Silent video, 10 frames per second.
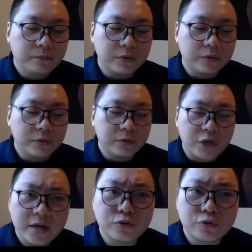well,
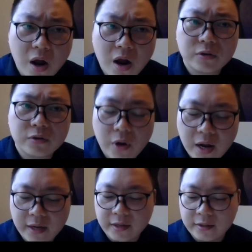China is not
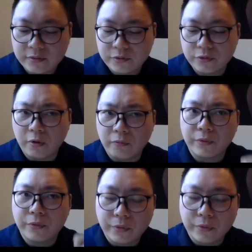trying
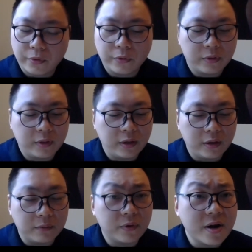to overthrow
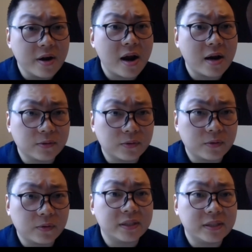the liberal
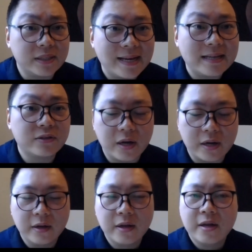international order. Instead,
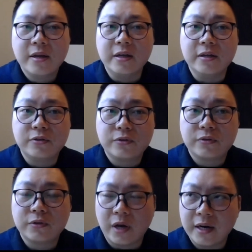China
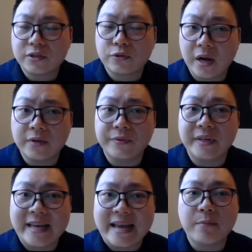is trying
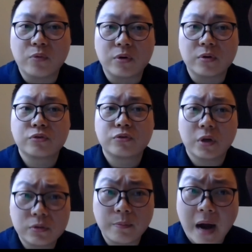to gain more
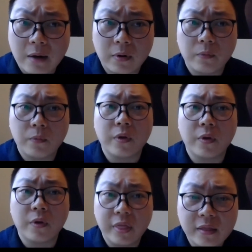structural power
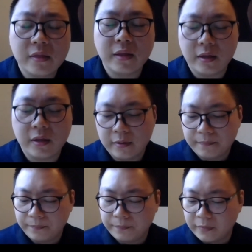within
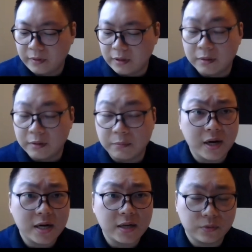the
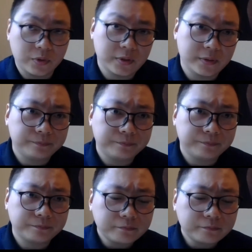liberal international order.